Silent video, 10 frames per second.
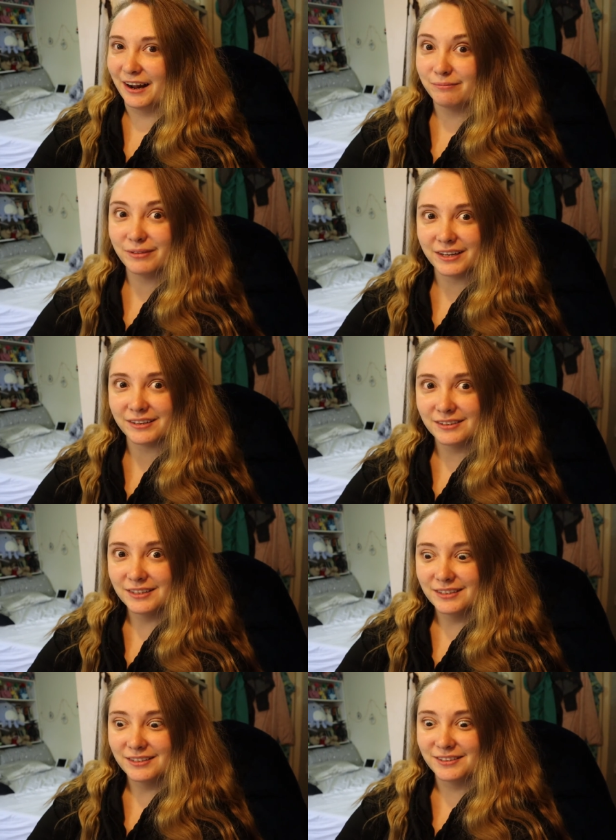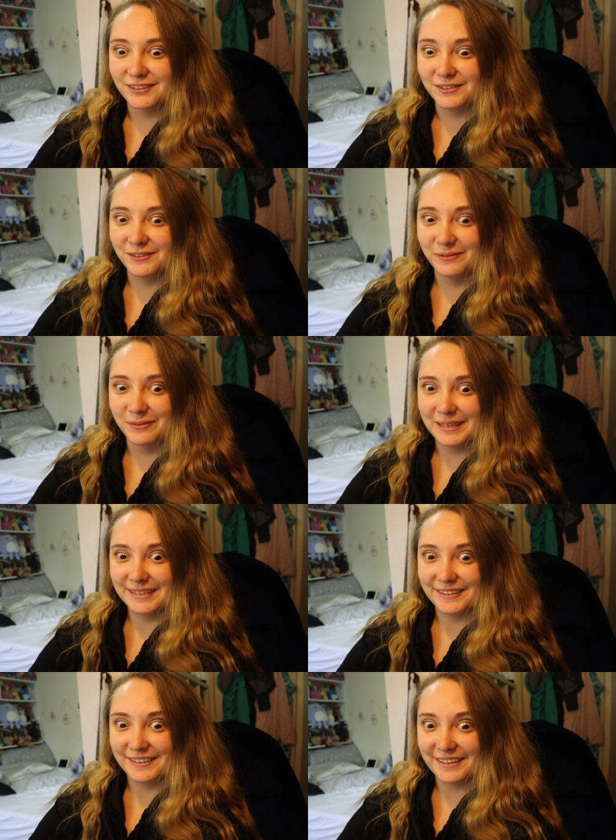And I'm like, oh
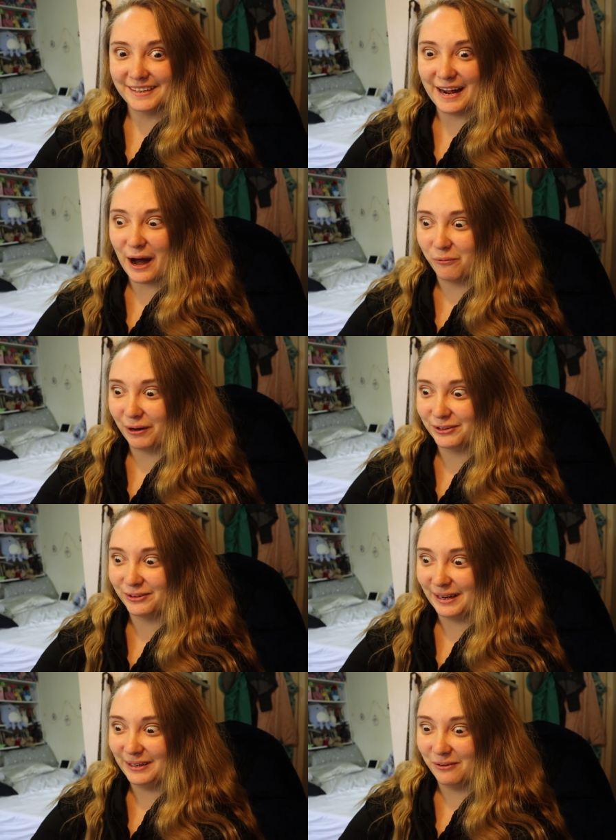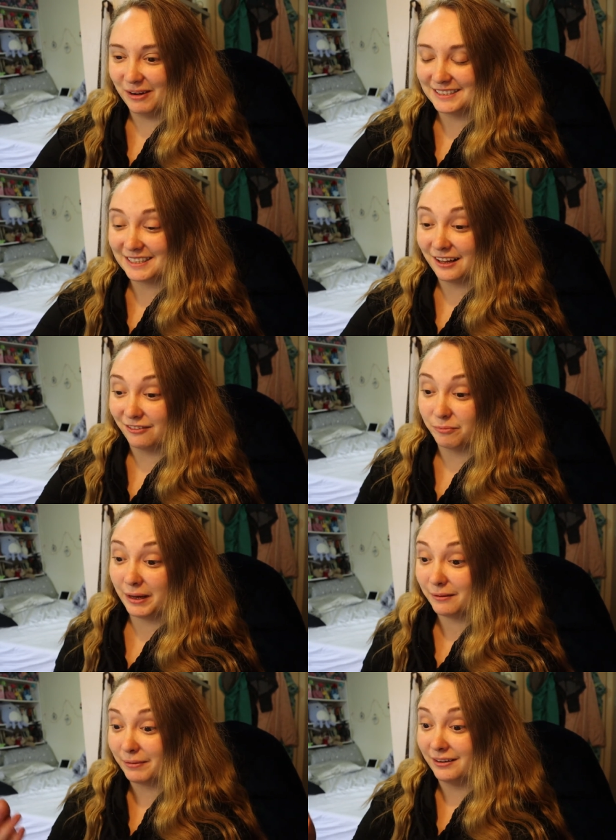my god, how well do I know myself?
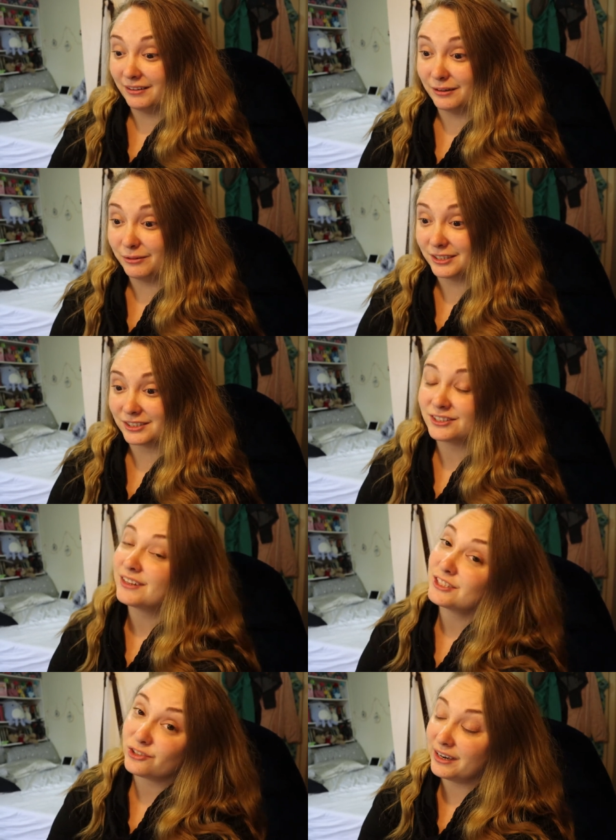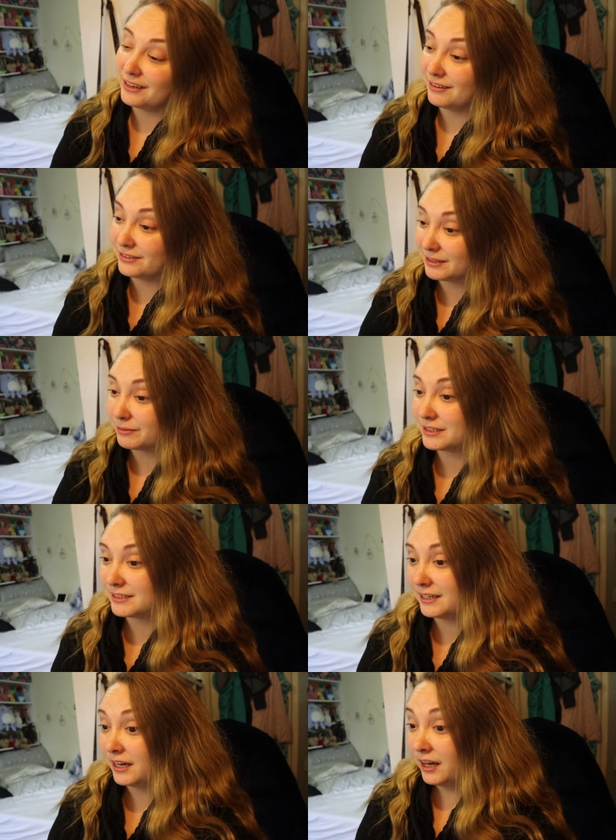But apparently it worked, so that's great. Anyways, I'm gonna
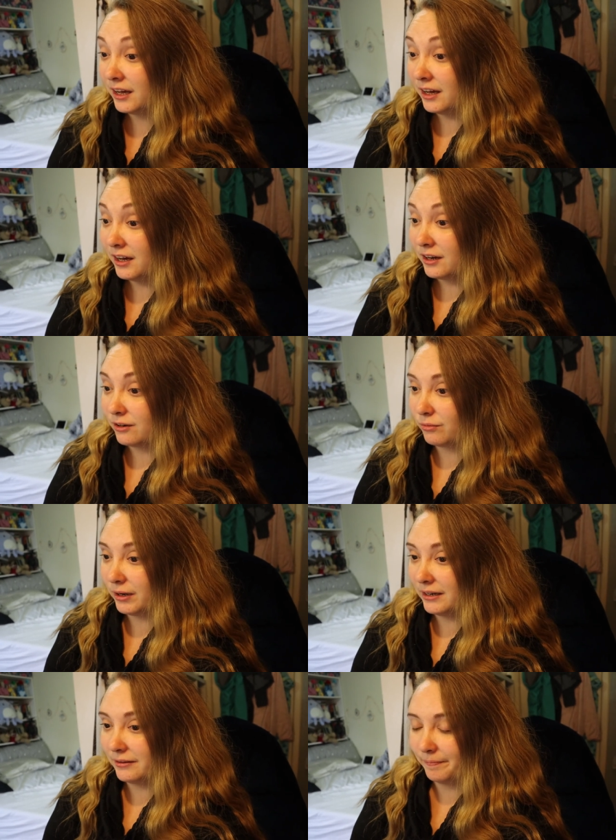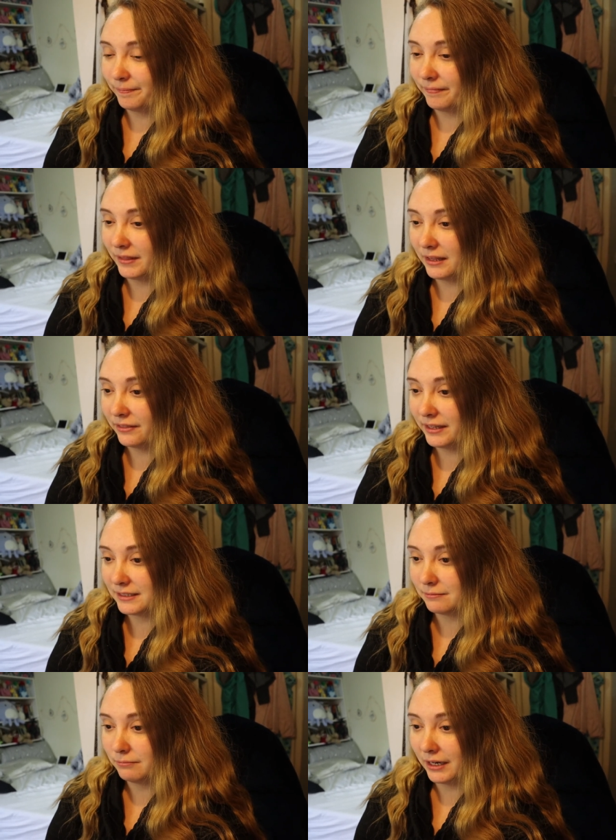see what
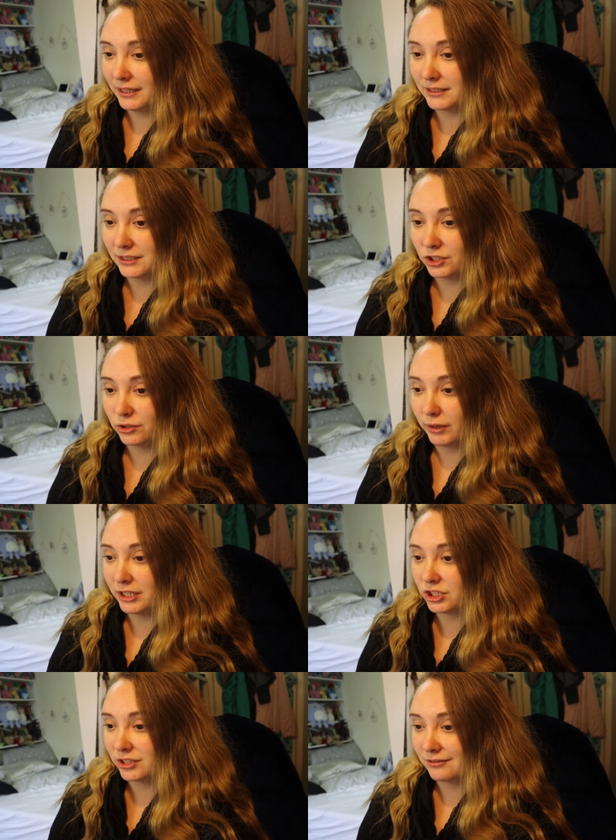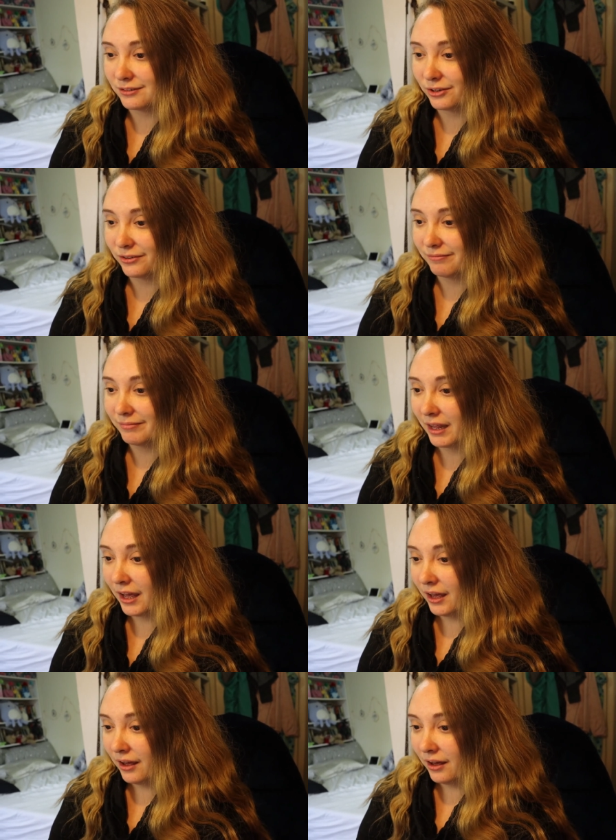this money situation or
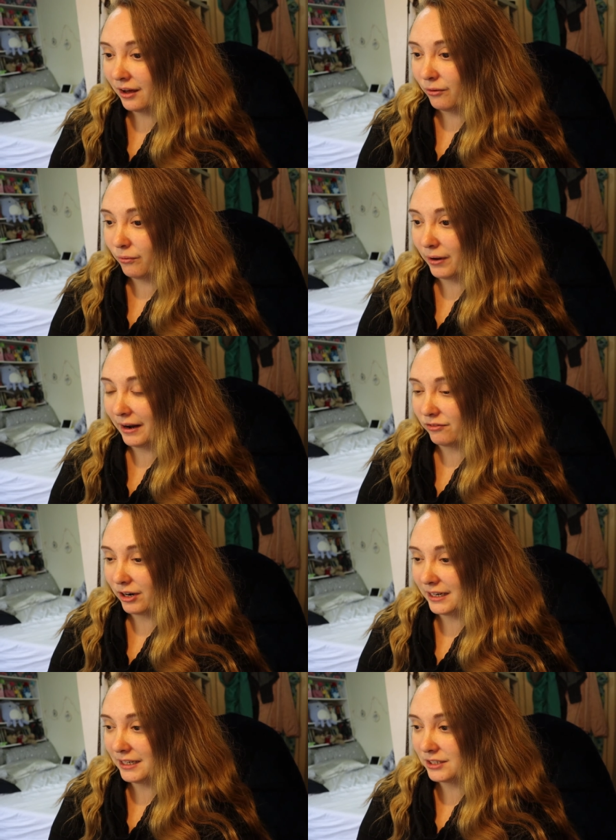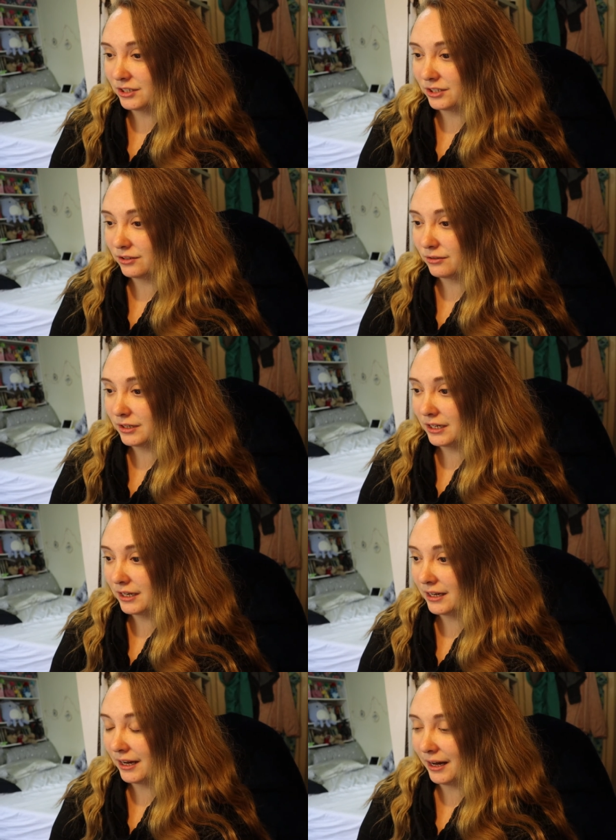whatever I need to do.
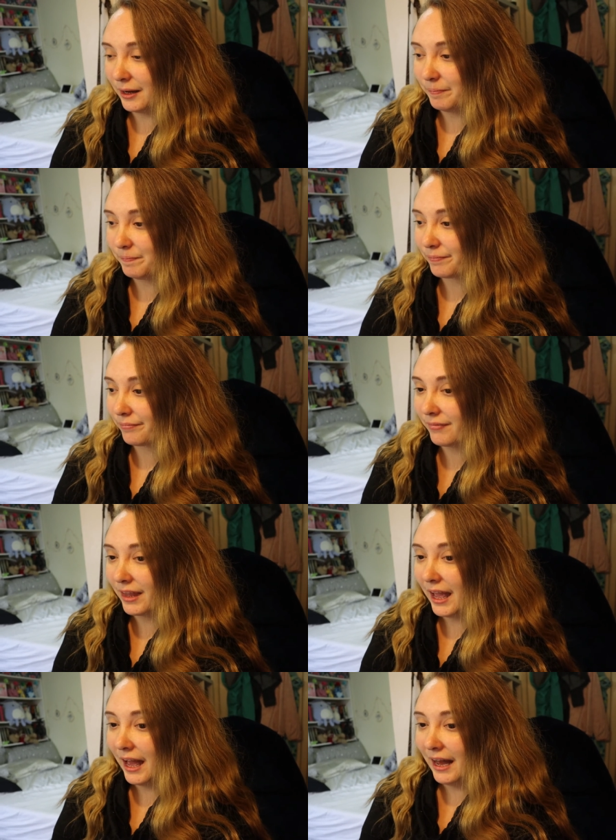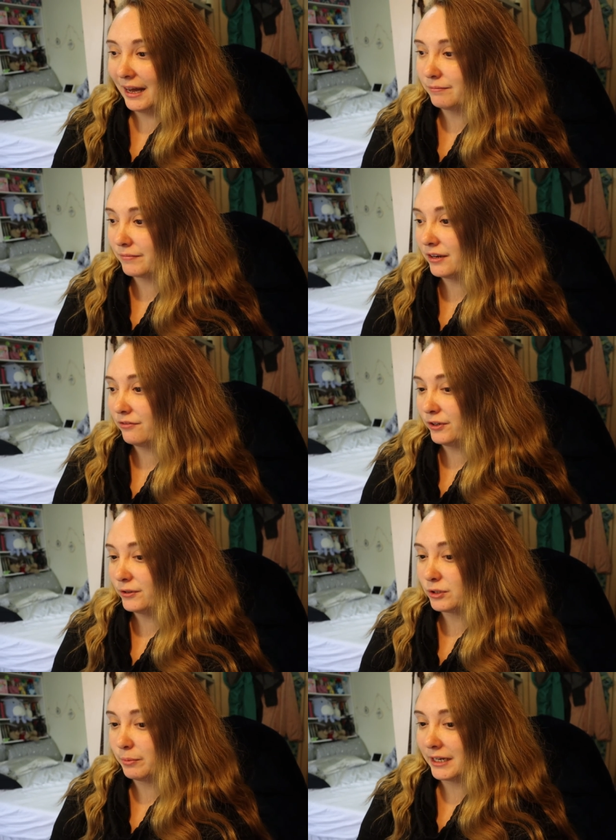Um, I'm
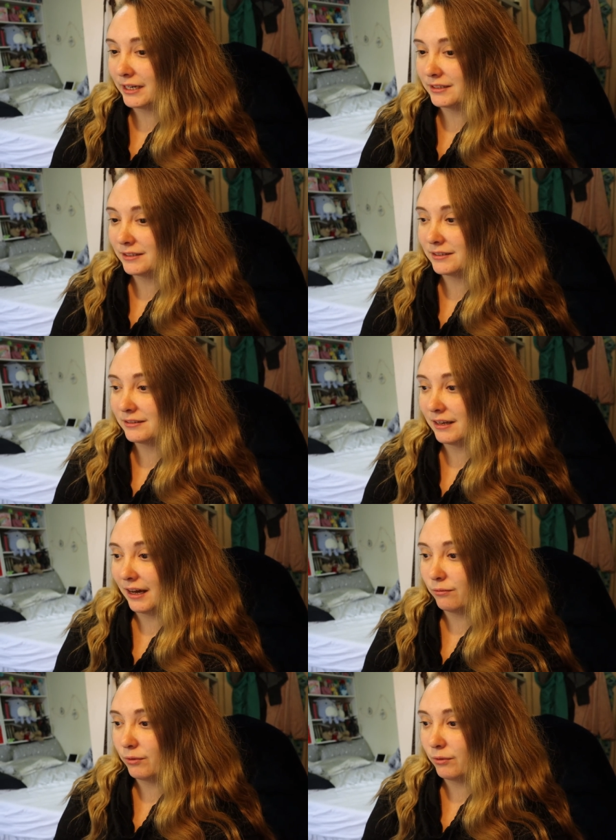confused because I